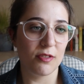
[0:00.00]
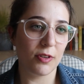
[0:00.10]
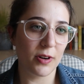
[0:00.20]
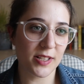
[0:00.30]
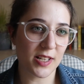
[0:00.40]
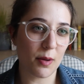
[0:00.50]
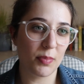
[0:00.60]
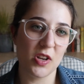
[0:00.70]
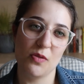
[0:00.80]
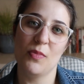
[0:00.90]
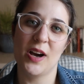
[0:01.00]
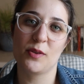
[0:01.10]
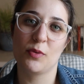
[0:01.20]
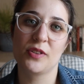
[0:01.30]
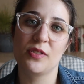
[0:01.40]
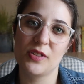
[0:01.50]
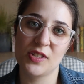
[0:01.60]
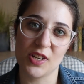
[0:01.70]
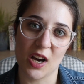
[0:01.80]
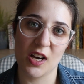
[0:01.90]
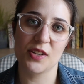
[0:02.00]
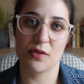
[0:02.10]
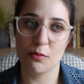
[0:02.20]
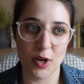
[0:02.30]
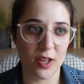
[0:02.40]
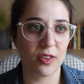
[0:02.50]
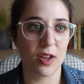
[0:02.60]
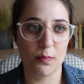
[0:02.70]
For example, you might want to start with